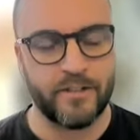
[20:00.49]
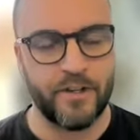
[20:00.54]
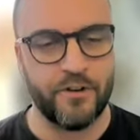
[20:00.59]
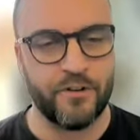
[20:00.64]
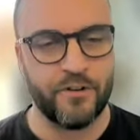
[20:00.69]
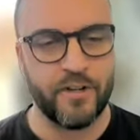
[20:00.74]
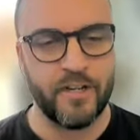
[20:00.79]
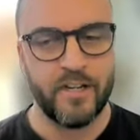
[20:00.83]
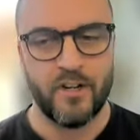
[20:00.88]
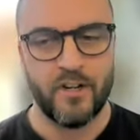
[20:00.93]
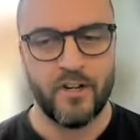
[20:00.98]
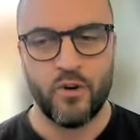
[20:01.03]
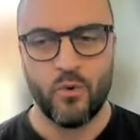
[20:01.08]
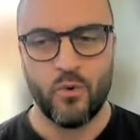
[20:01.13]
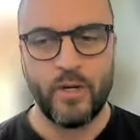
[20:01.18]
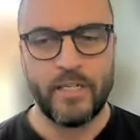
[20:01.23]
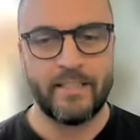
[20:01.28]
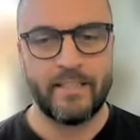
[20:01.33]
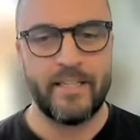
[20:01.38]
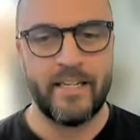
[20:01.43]
So
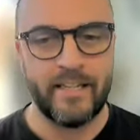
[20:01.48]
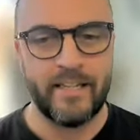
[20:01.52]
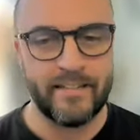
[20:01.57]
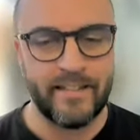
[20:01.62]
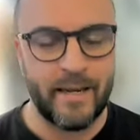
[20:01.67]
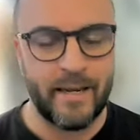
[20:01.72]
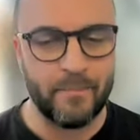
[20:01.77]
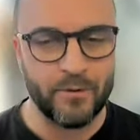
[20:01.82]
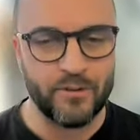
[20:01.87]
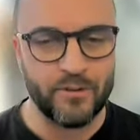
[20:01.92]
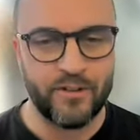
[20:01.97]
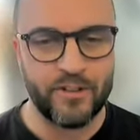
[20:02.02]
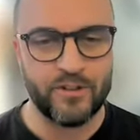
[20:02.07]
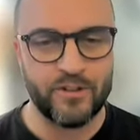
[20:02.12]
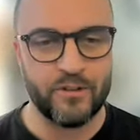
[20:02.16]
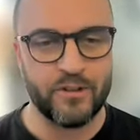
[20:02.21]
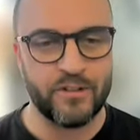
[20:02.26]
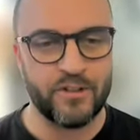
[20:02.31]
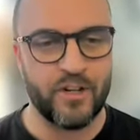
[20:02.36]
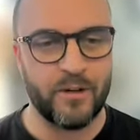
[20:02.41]
we see examples of
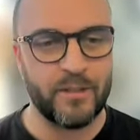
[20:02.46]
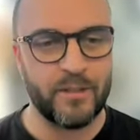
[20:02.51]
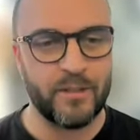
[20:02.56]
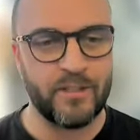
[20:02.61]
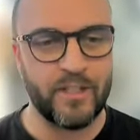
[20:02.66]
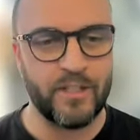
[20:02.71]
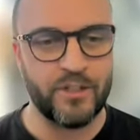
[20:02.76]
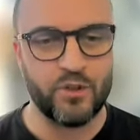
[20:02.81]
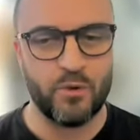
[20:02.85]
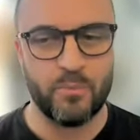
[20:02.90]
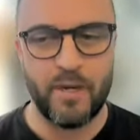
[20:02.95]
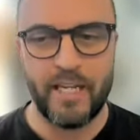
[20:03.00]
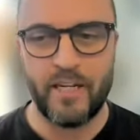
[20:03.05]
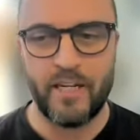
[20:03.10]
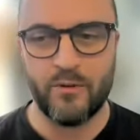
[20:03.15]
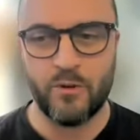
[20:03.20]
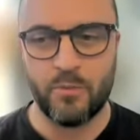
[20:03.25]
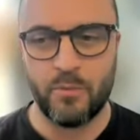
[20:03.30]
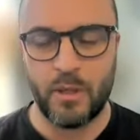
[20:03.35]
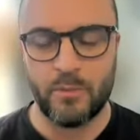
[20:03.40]
this all the time on social
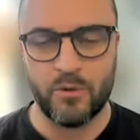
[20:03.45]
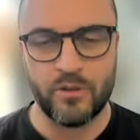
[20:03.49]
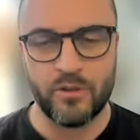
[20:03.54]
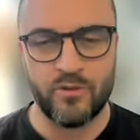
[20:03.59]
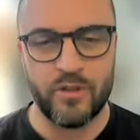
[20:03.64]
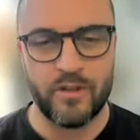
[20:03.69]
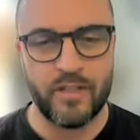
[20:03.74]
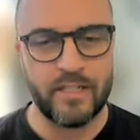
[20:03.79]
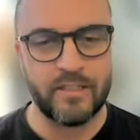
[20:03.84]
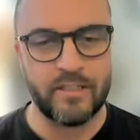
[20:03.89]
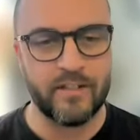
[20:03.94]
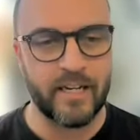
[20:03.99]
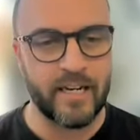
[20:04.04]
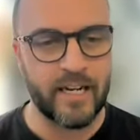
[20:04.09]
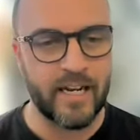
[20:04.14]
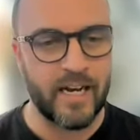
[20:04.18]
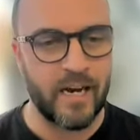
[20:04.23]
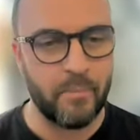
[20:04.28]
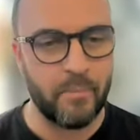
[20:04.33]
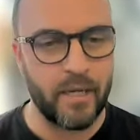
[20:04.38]
media with people doing things
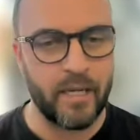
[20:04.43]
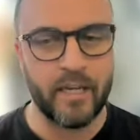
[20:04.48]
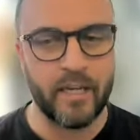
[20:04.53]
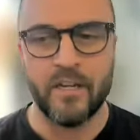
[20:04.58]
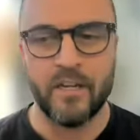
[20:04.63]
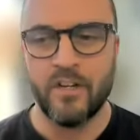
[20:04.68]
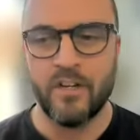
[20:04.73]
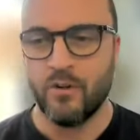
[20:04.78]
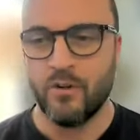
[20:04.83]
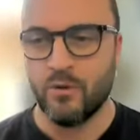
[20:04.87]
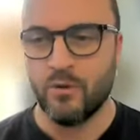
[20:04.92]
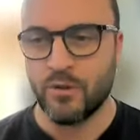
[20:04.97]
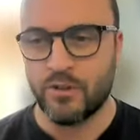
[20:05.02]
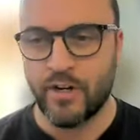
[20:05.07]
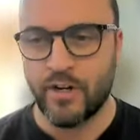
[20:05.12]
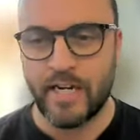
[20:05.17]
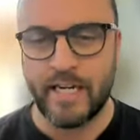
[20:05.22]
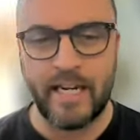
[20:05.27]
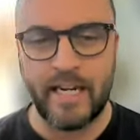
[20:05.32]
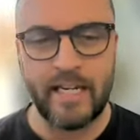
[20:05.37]
like cupping or
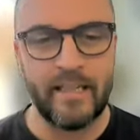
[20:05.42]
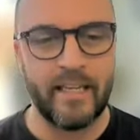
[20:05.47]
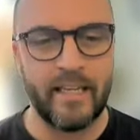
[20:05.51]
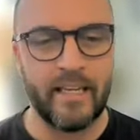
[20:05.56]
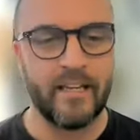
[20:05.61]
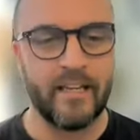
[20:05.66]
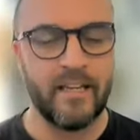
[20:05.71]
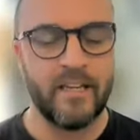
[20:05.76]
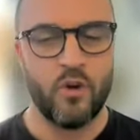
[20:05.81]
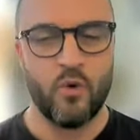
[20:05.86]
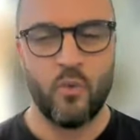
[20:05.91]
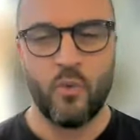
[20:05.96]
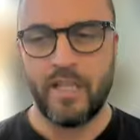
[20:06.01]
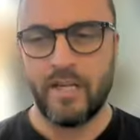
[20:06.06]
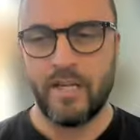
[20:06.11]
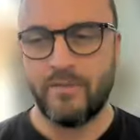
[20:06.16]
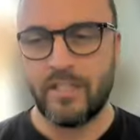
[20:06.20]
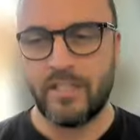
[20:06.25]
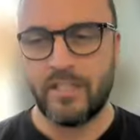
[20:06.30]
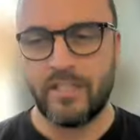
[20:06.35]
dry needling,
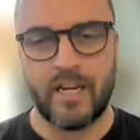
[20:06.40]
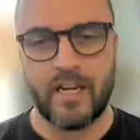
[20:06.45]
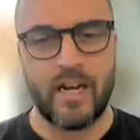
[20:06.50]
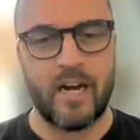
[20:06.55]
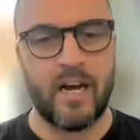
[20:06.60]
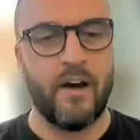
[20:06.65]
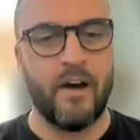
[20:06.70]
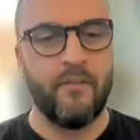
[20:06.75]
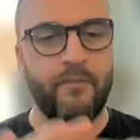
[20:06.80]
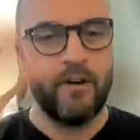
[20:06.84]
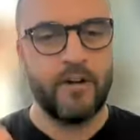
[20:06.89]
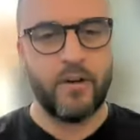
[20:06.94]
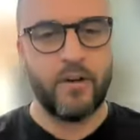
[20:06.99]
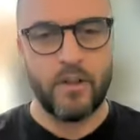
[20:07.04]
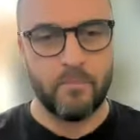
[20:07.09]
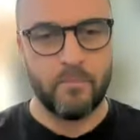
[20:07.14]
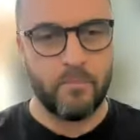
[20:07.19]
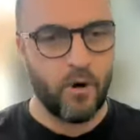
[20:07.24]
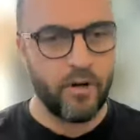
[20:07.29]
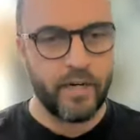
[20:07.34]
where they've just
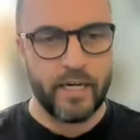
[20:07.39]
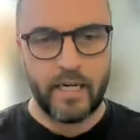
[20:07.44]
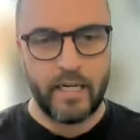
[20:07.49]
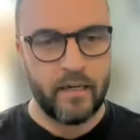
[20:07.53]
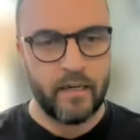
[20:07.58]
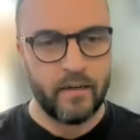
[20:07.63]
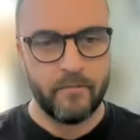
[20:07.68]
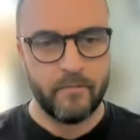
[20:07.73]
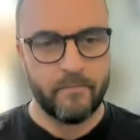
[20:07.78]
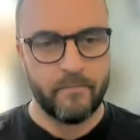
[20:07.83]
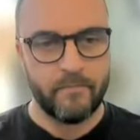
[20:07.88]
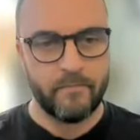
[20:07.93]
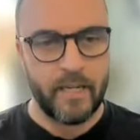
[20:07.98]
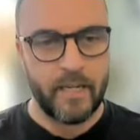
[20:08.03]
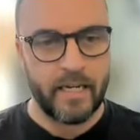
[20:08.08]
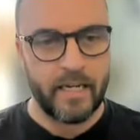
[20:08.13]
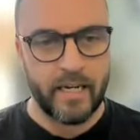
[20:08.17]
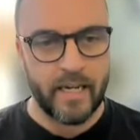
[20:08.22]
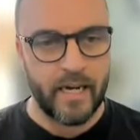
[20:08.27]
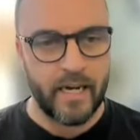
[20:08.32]
covered the body
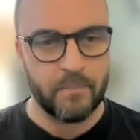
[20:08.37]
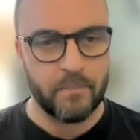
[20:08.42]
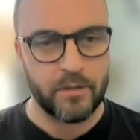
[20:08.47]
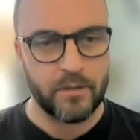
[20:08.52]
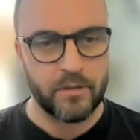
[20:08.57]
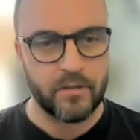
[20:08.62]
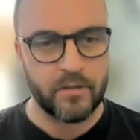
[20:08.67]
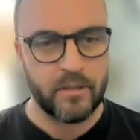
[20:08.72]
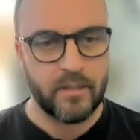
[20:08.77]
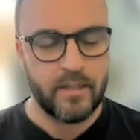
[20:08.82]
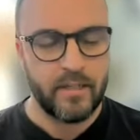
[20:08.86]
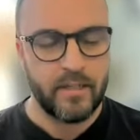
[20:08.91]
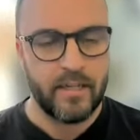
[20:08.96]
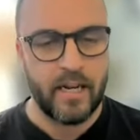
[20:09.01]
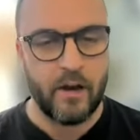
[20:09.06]
in cups.